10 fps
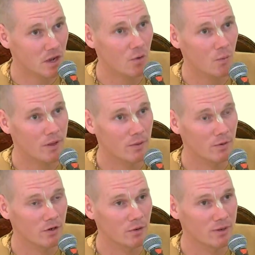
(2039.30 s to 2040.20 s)
we were
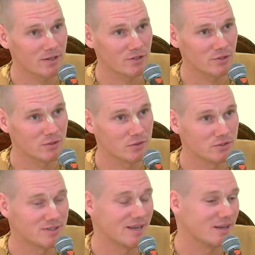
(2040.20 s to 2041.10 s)
going to
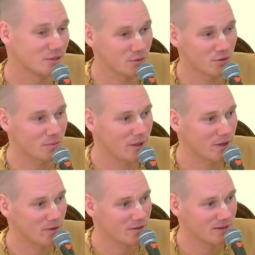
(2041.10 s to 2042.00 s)
send it through the
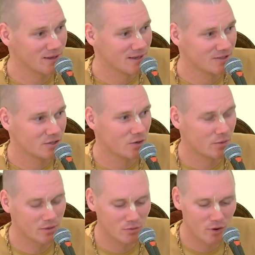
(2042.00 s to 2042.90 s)
mail. So
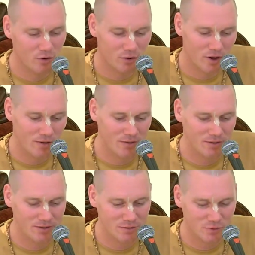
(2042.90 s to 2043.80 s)
we wrote her
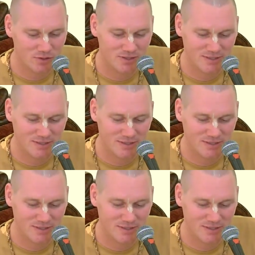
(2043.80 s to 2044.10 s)
this person's